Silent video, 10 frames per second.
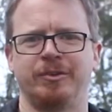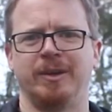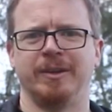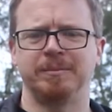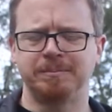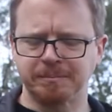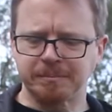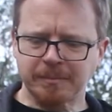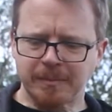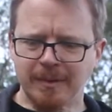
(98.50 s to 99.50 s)
toilet.
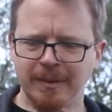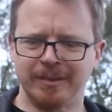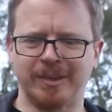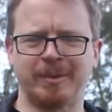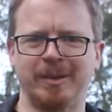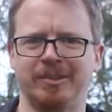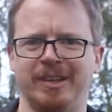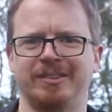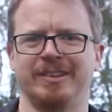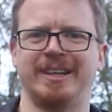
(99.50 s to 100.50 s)
Sometimes
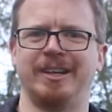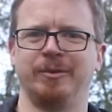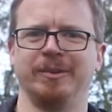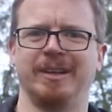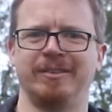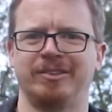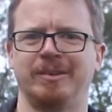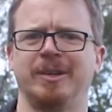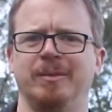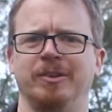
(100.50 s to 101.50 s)
there's a hand on the left,
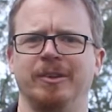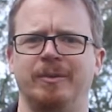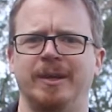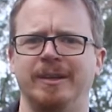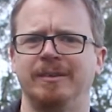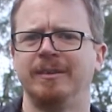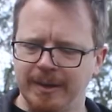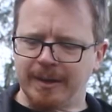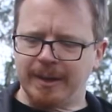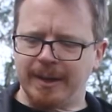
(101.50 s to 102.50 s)
sometimes on the right,
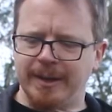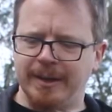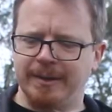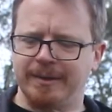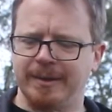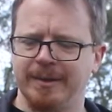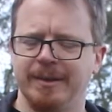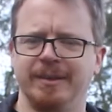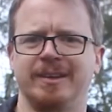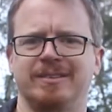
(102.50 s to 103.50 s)
and uh,
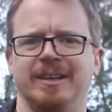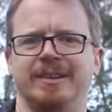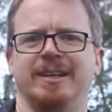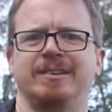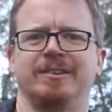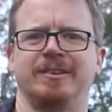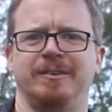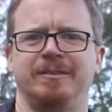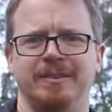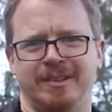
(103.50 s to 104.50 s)
and things like that.
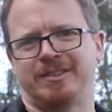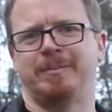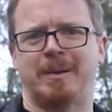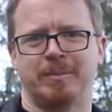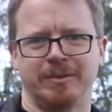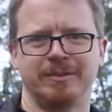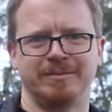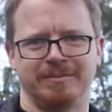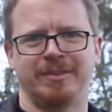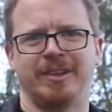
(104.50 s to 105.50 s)
So it's a map
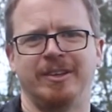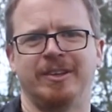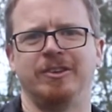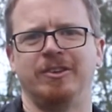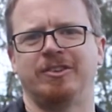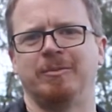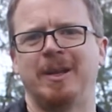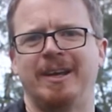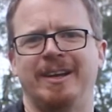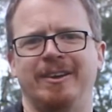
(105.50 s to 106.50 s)
that you can use to
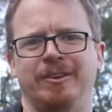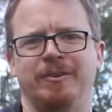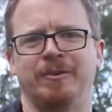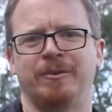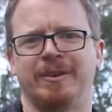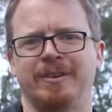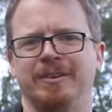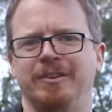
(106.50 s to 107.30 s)
plan out your uh,